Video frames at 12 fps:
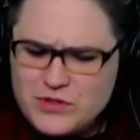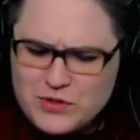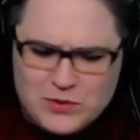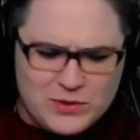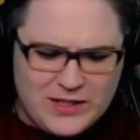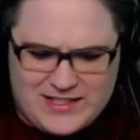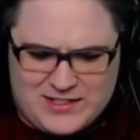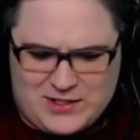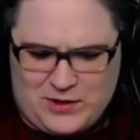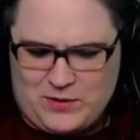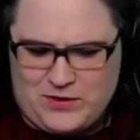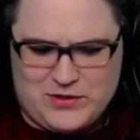do let's
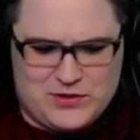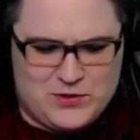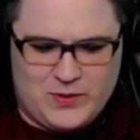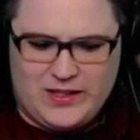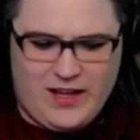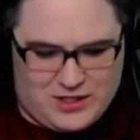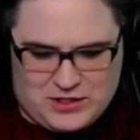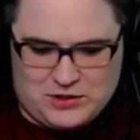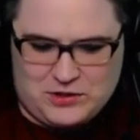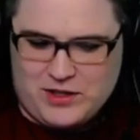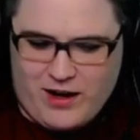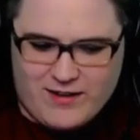go to the
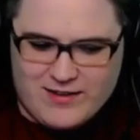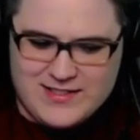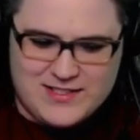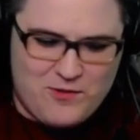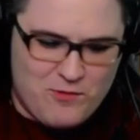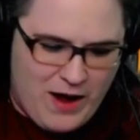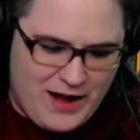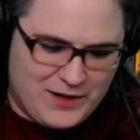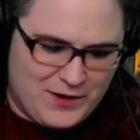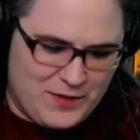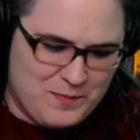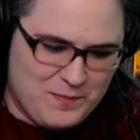zoological gardens and ride
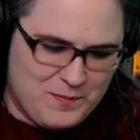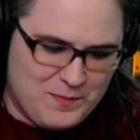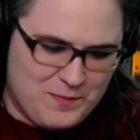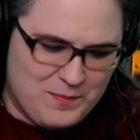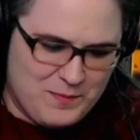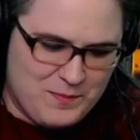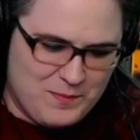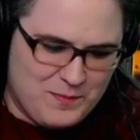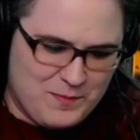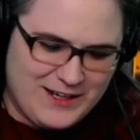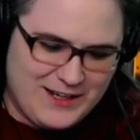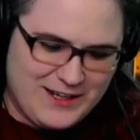on the big guinea
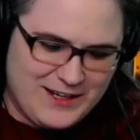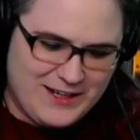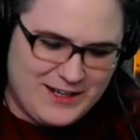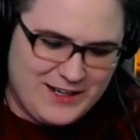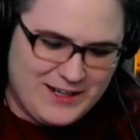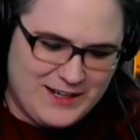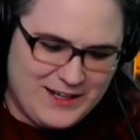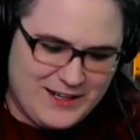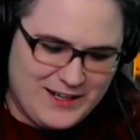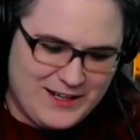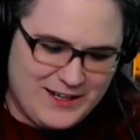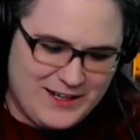pig and feed the
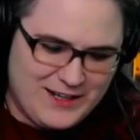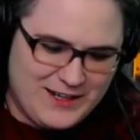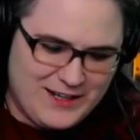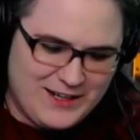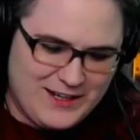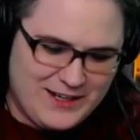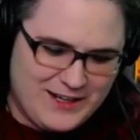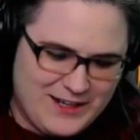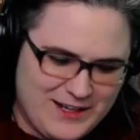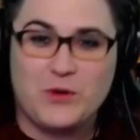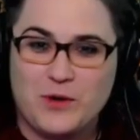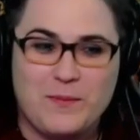rabbits and hear the
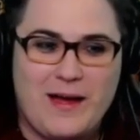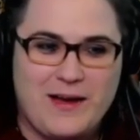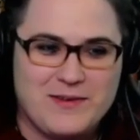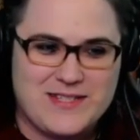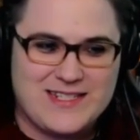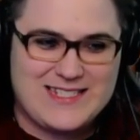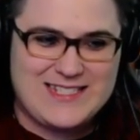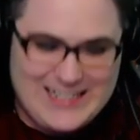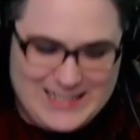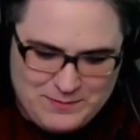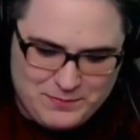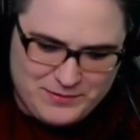dormouse
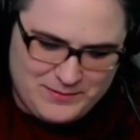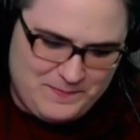asleep."